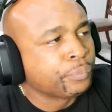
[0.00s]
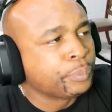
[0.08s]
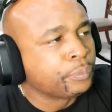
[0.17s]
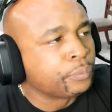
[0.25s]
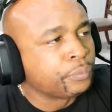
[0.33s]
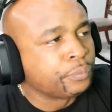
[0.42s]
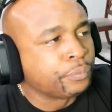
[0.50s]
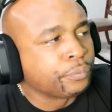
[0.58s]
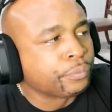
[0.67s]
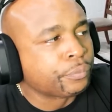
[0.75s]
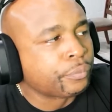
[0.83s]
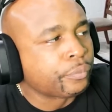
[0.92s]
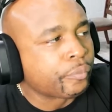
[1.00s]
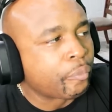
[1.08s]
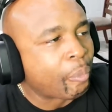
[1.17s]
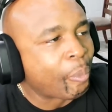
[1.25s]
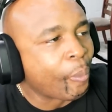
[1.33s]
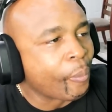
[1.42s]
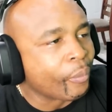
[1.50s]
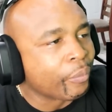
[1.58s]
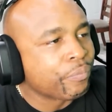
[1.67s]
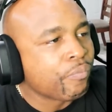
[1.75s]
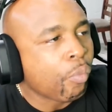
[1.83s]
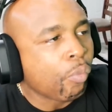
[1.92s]

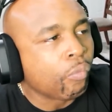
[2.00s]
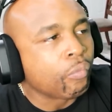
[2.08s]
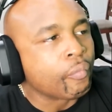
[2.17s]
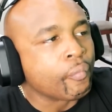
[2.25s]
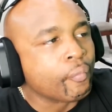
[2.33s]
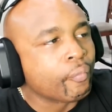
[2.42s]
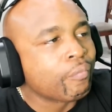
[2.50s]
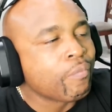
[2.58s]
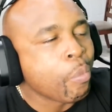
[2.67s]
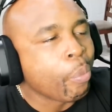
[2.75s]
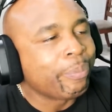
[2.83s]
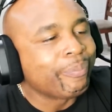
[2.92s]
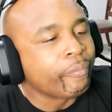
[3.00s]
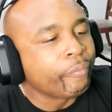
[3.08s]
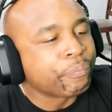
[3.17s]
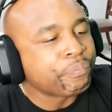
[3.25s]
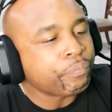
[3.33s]
I'm